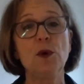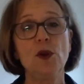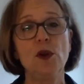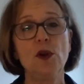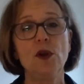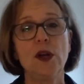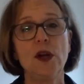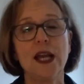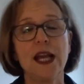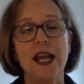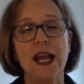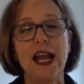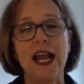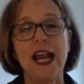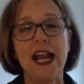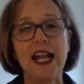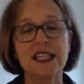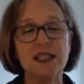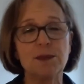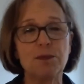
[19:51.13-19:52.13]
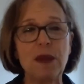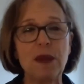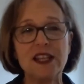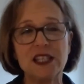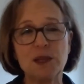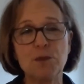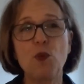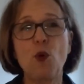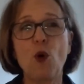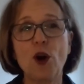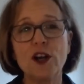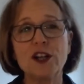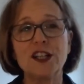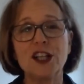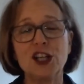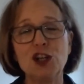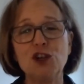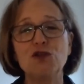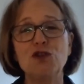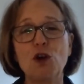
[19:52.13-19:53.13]
people. It's important
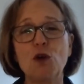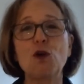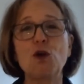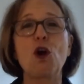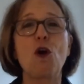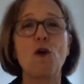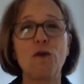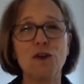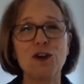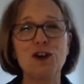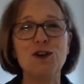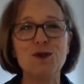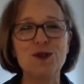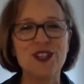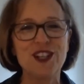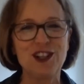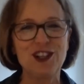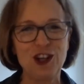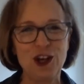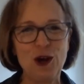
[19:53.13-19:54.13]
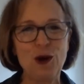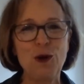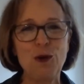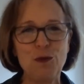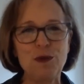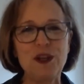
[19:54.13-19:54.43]
that you don't overuse it though,